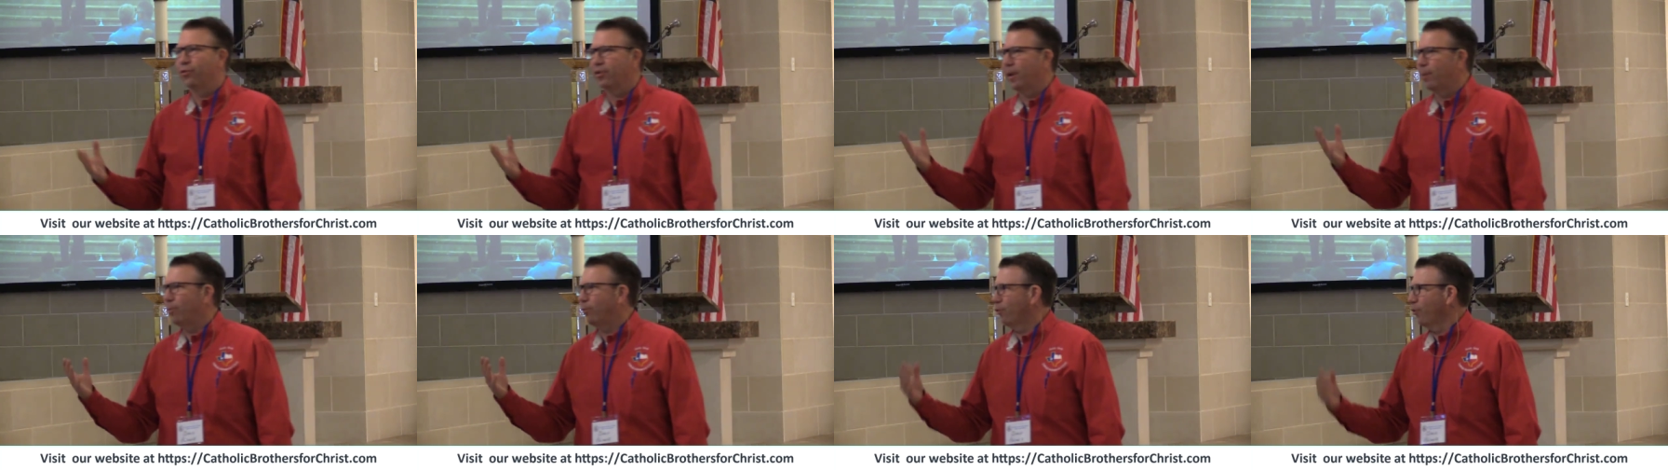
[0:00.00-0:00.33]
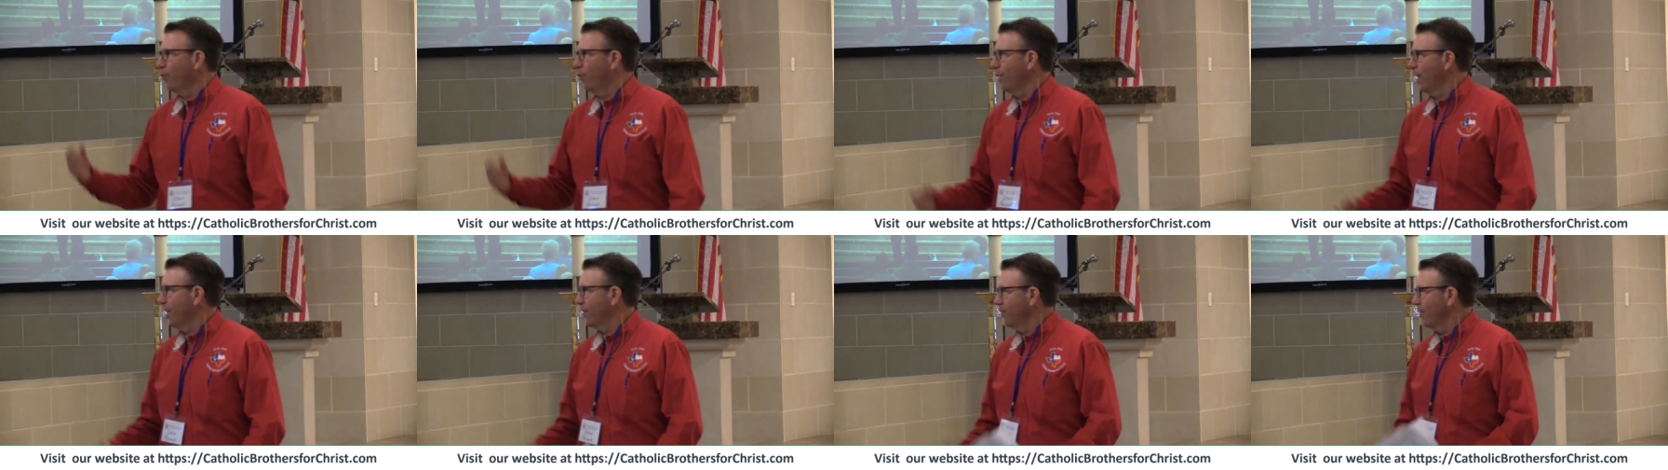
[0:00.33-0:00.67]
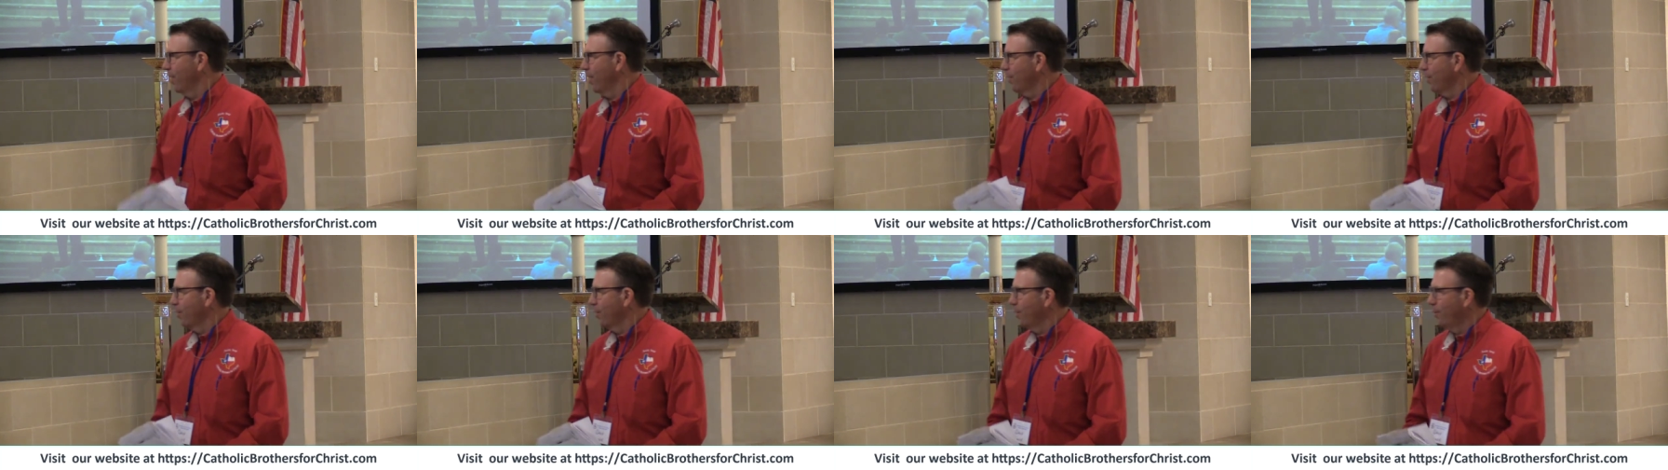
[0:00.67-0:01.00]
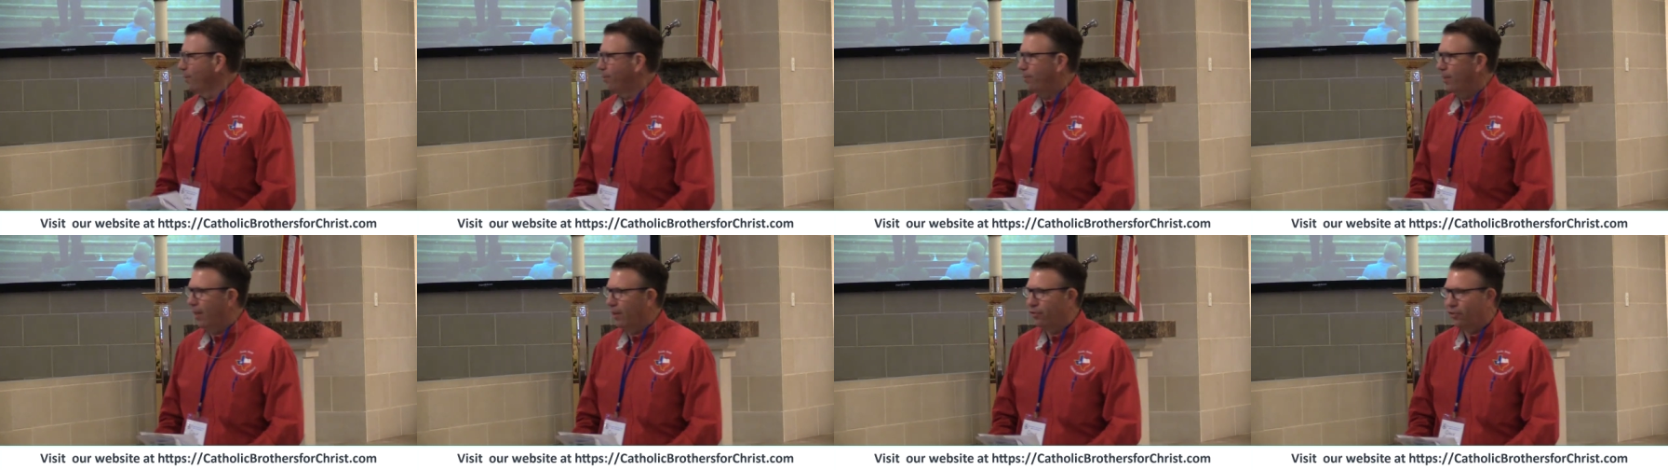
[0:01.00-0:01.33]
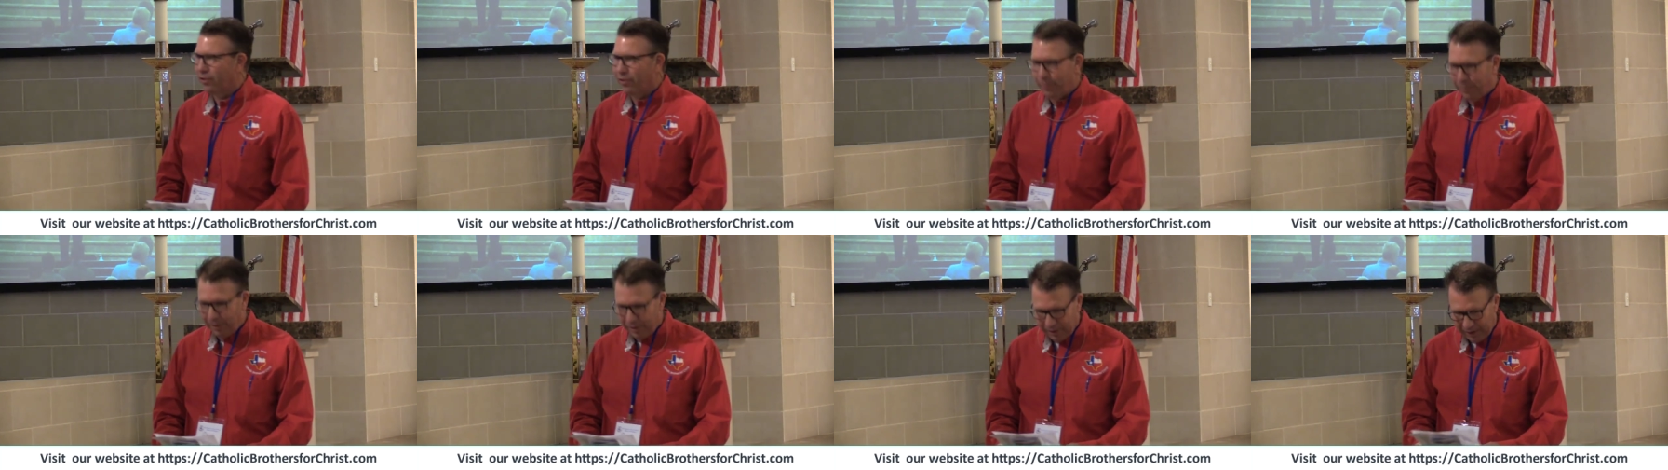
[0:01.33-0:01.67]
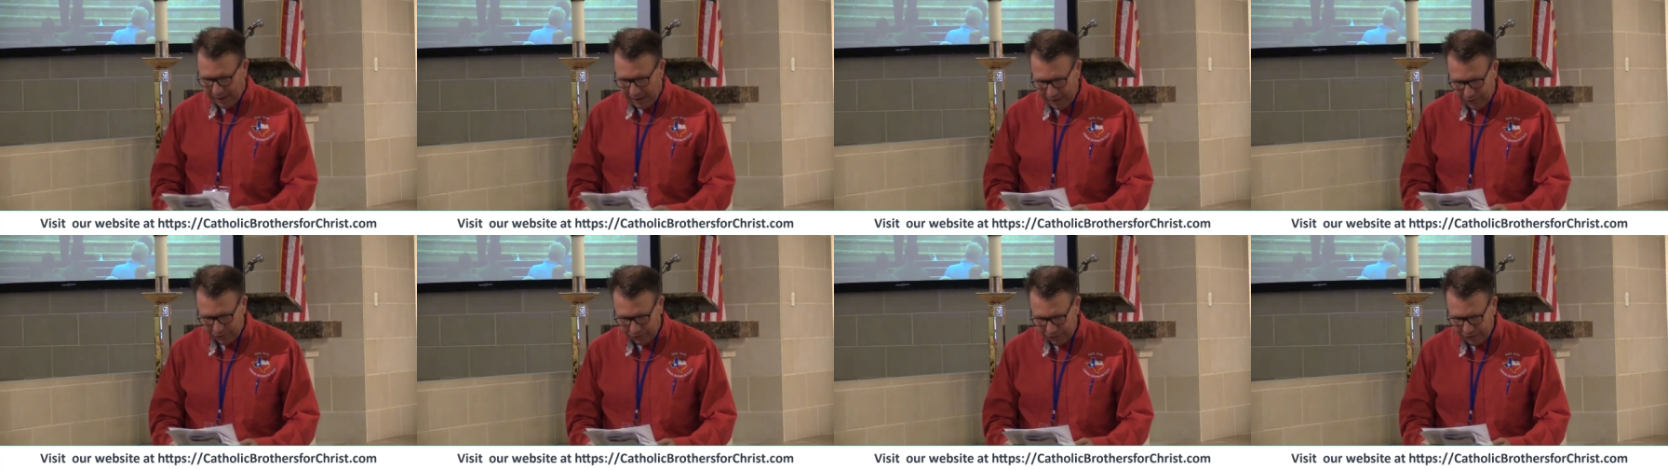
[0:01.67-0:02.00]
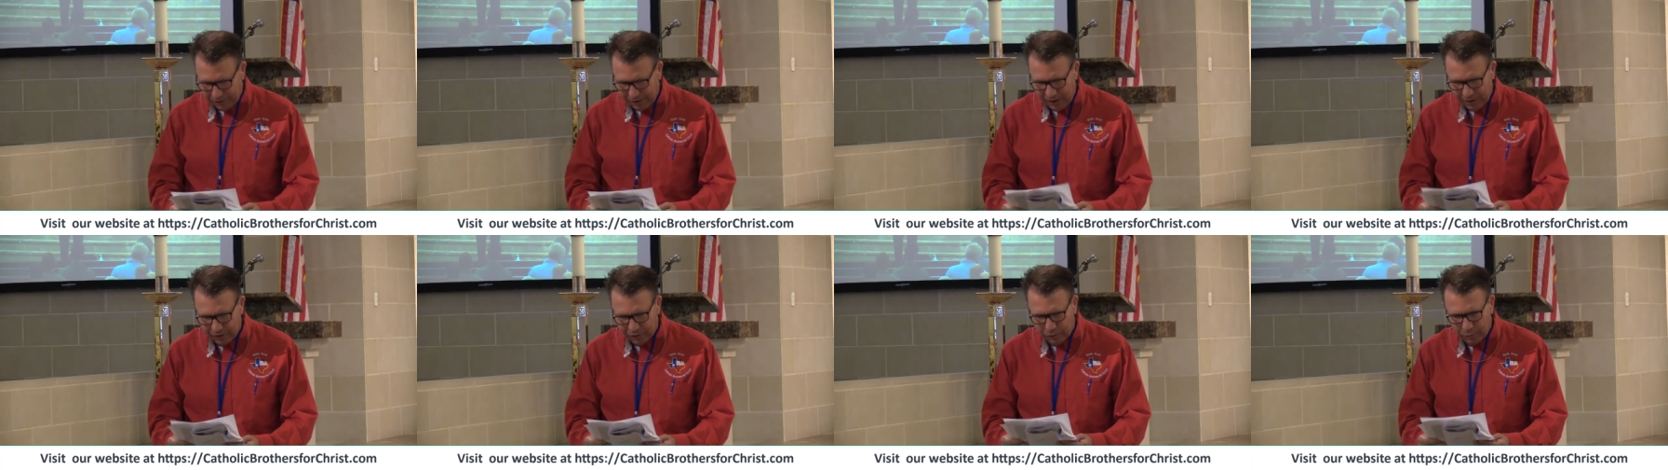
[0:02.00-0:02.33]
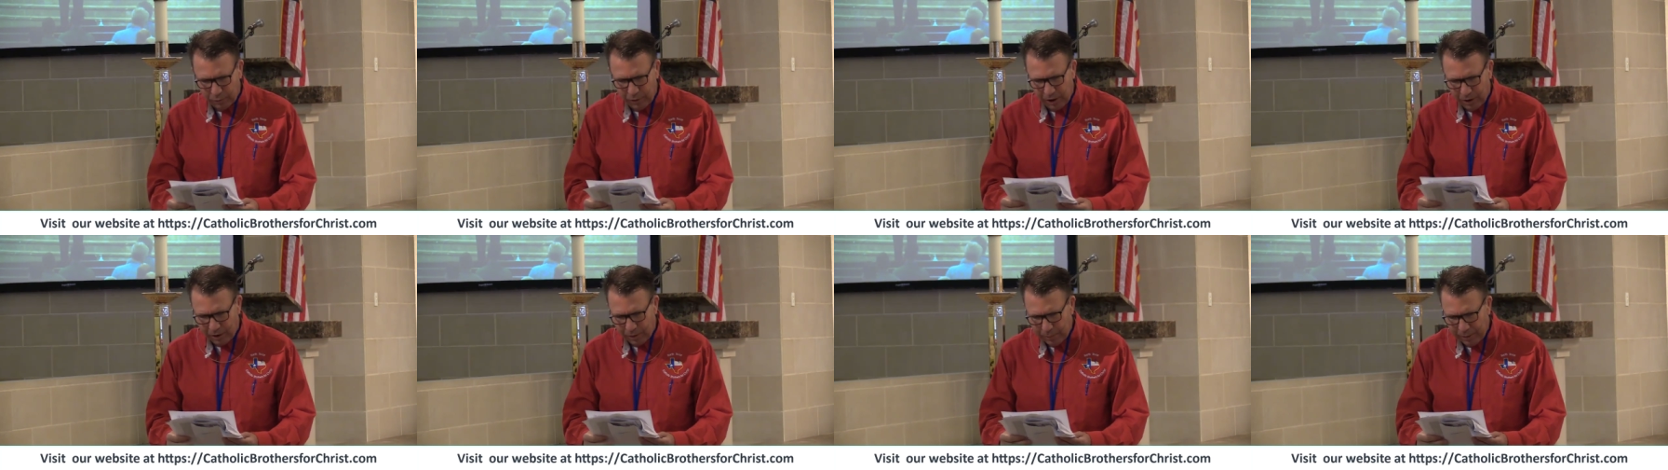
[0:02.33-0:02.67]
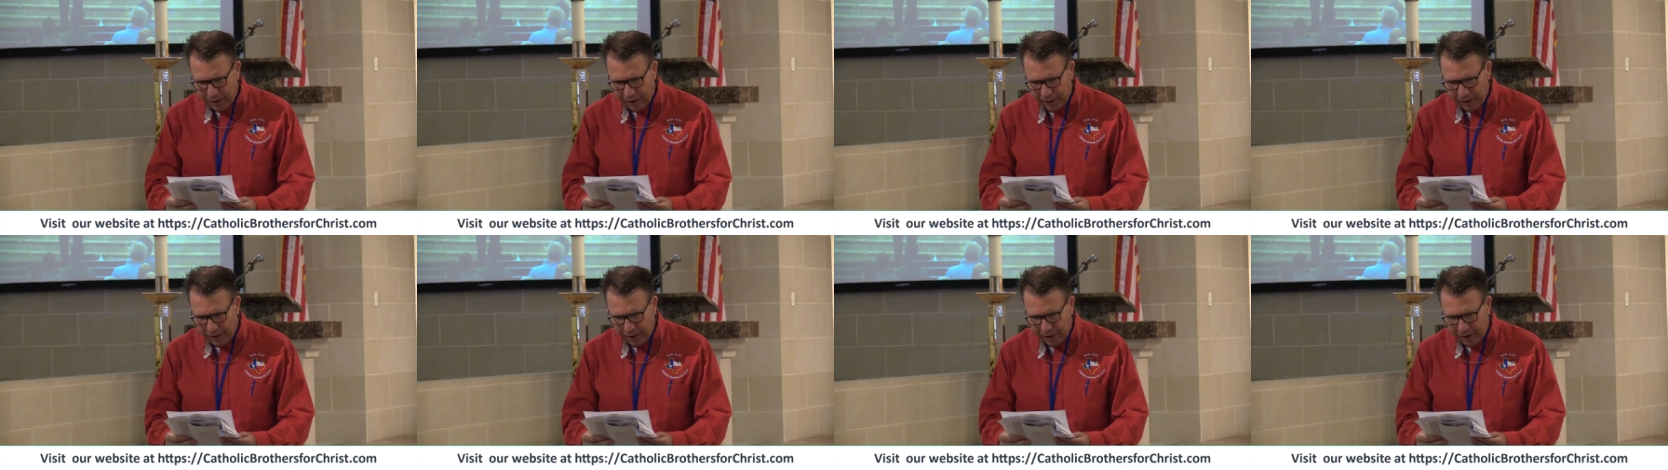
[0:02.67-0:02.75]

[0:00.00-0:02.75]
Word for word: And I'm sure that's not going to that's going to be the case today as well.